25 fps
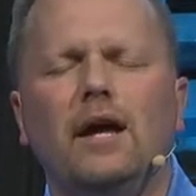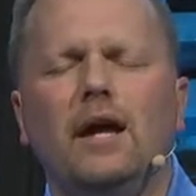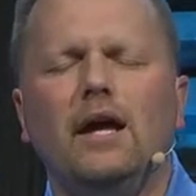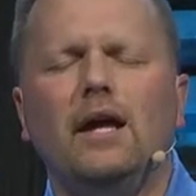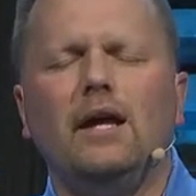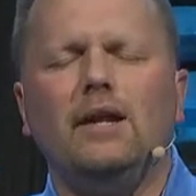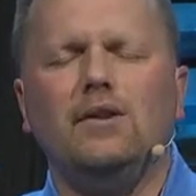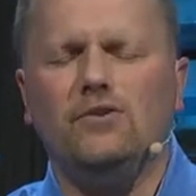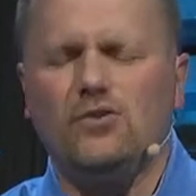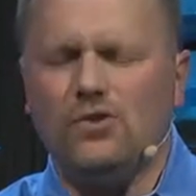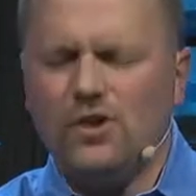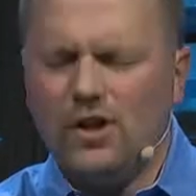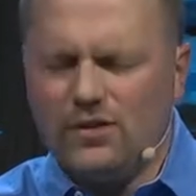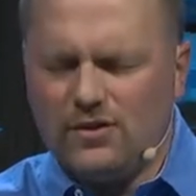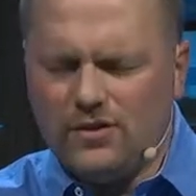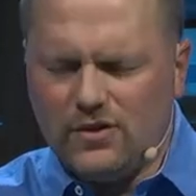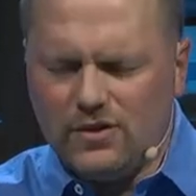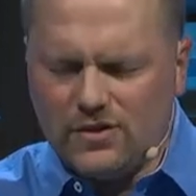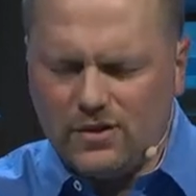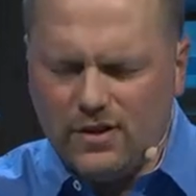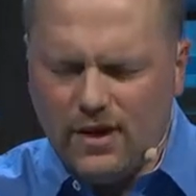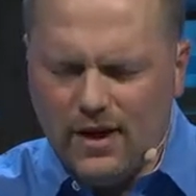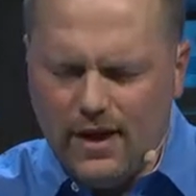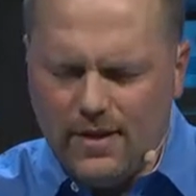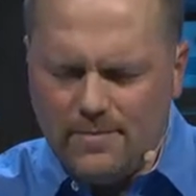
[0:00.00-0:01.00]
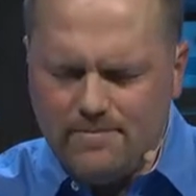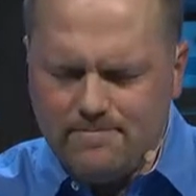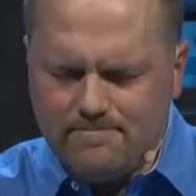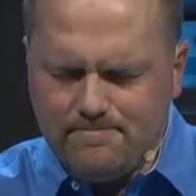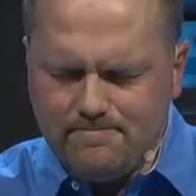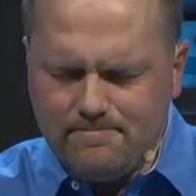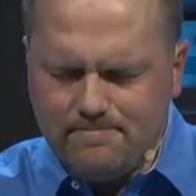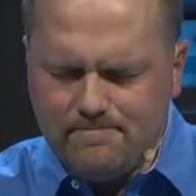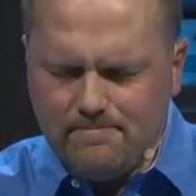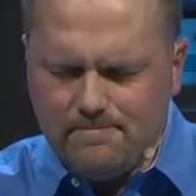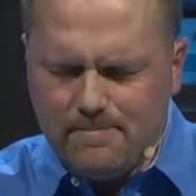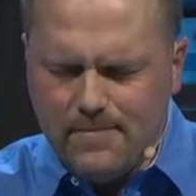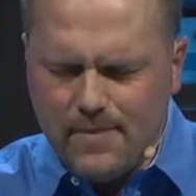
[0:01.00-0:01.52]
In Jesus' name.
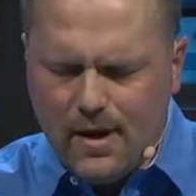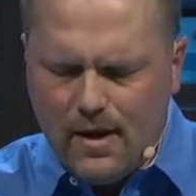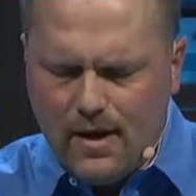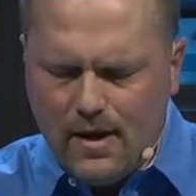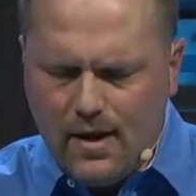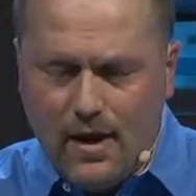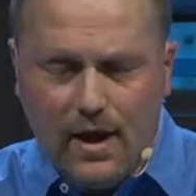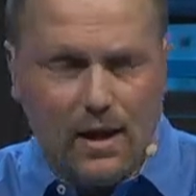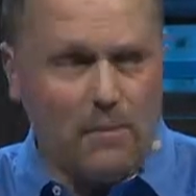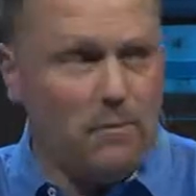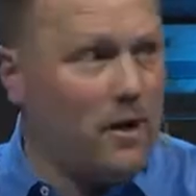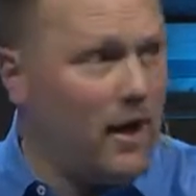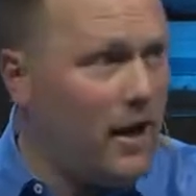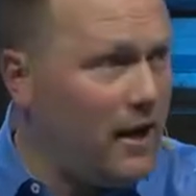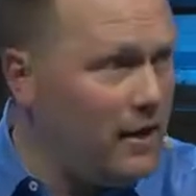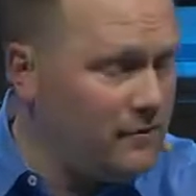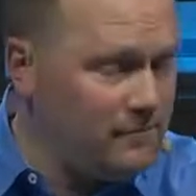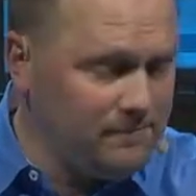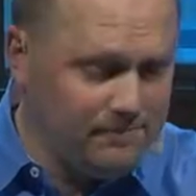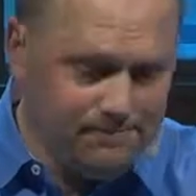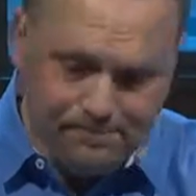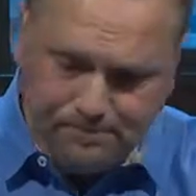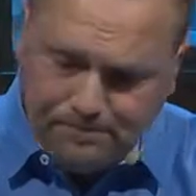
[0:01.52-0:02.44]
Amen. Amen.